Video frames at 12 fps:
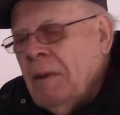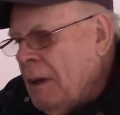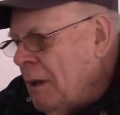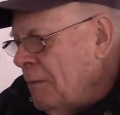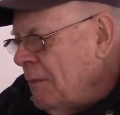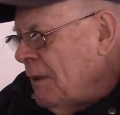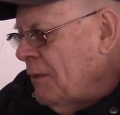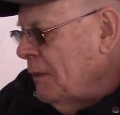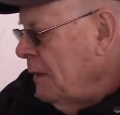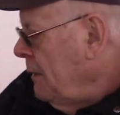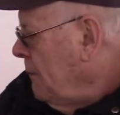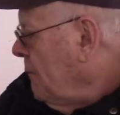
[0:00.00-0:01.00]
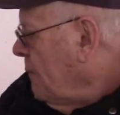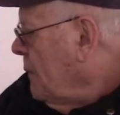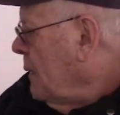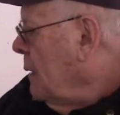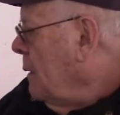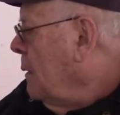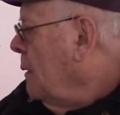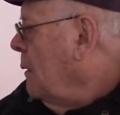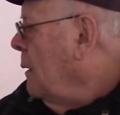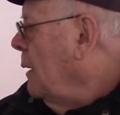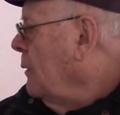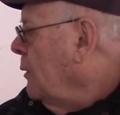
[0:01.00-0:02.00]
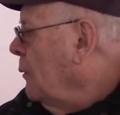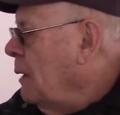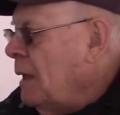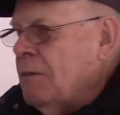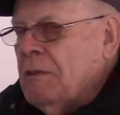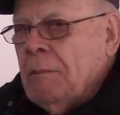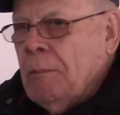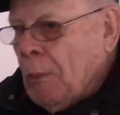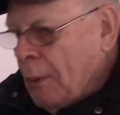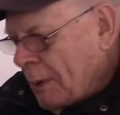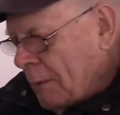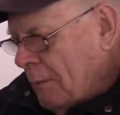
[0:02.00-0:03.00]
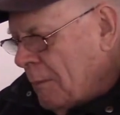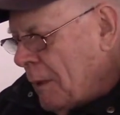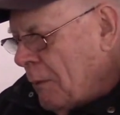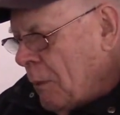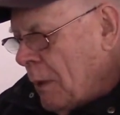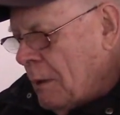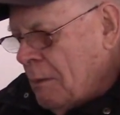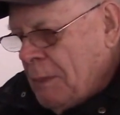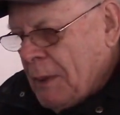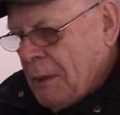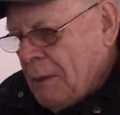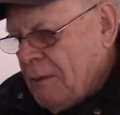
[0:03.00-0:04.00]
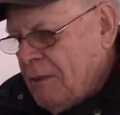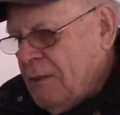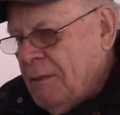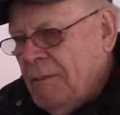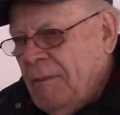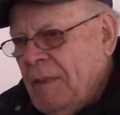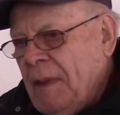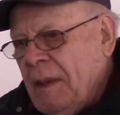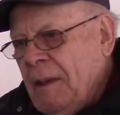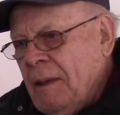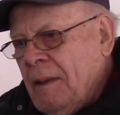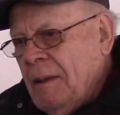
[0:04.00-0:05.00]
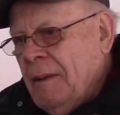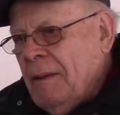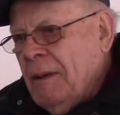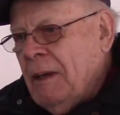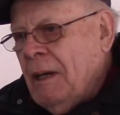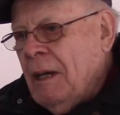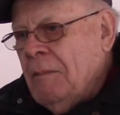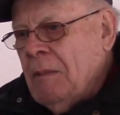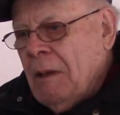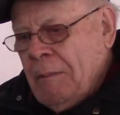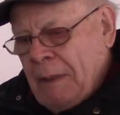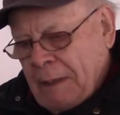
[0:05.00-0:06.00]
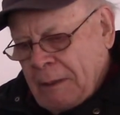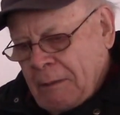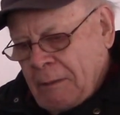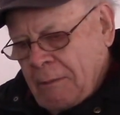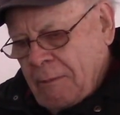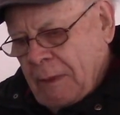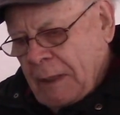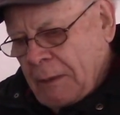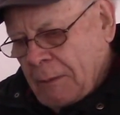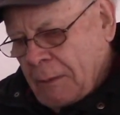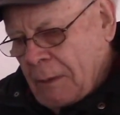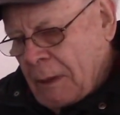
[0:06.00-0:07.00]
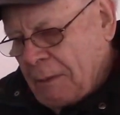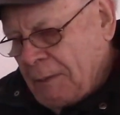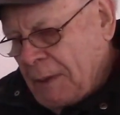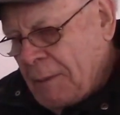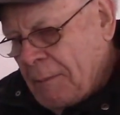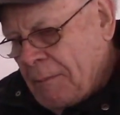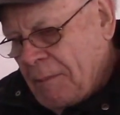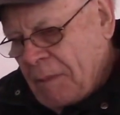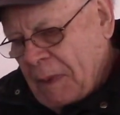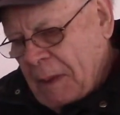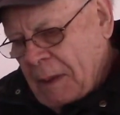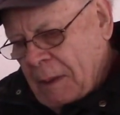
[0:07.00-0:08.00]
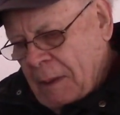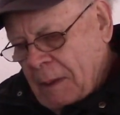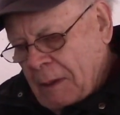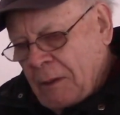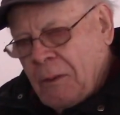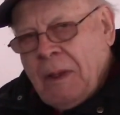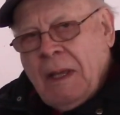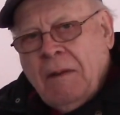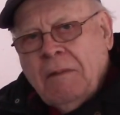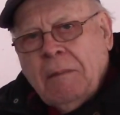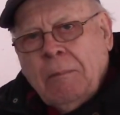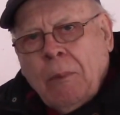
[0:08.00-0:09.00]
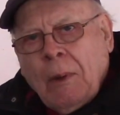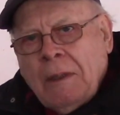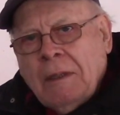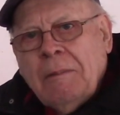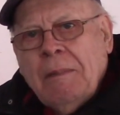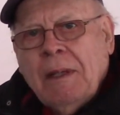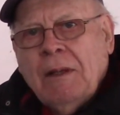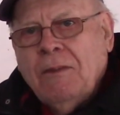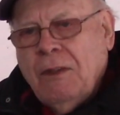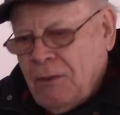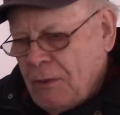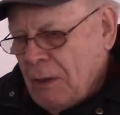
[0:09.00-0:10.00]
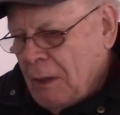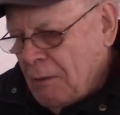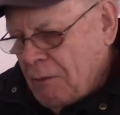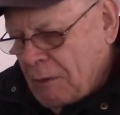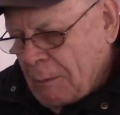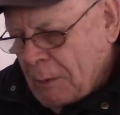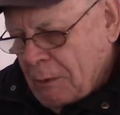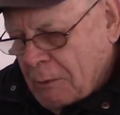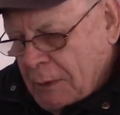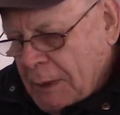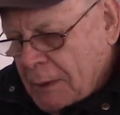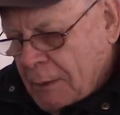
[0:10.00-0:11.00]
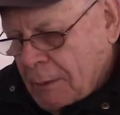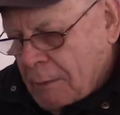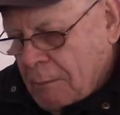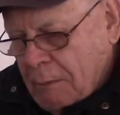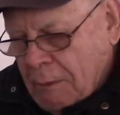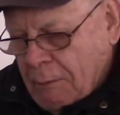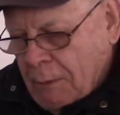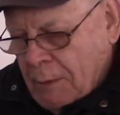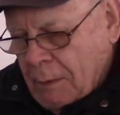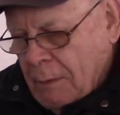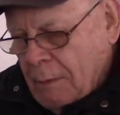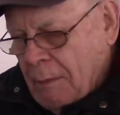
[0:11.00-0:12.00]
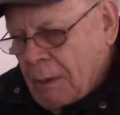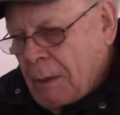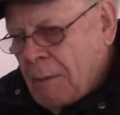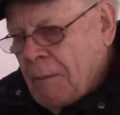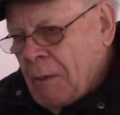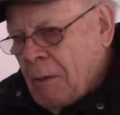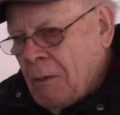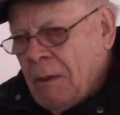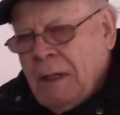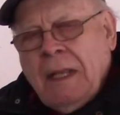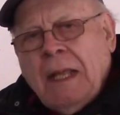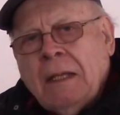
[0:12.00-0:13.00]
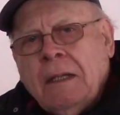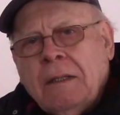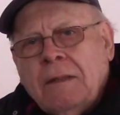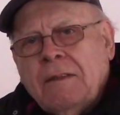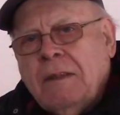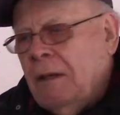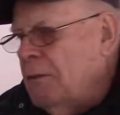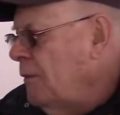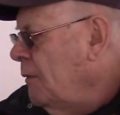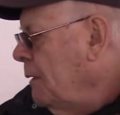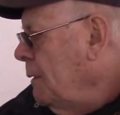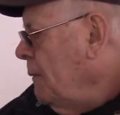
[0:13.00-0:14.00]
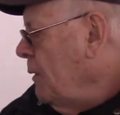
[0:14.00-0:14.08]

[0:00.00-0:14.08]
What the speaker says: Obviously, I don't have to boil my water because I'm not making regular coffee. I don't have to boil it because it's not from a creek or a river or any of that kind of stuff.